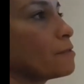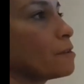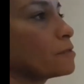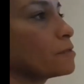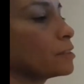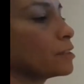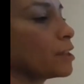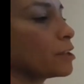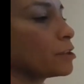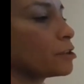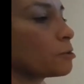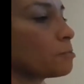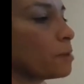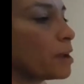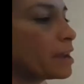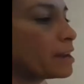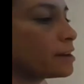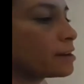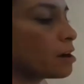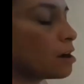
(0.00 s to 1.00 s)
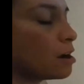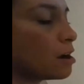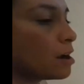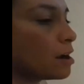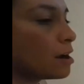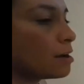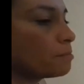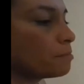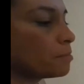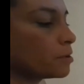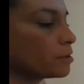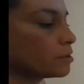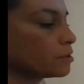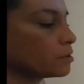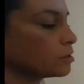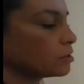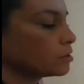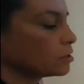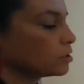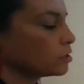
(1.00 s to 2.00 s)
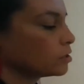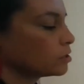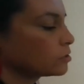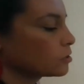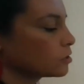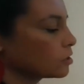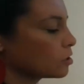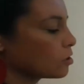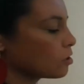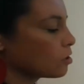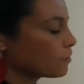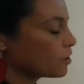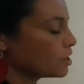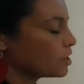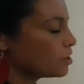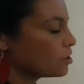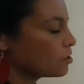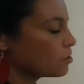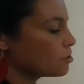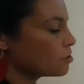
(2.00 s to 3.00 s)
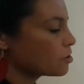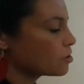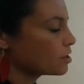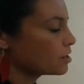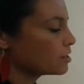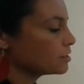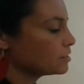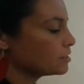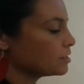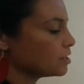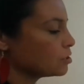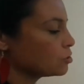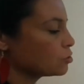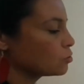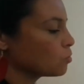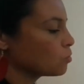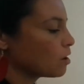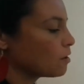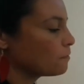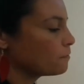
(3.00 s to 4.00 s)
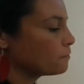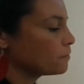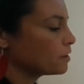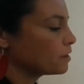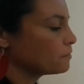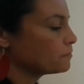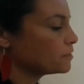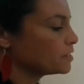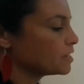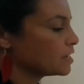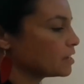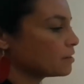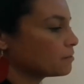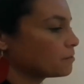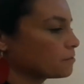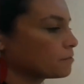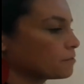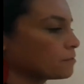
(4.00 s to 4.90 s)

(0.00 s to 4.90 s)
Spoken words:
of the lender paid comp. So then over here, you're going to see 1,250.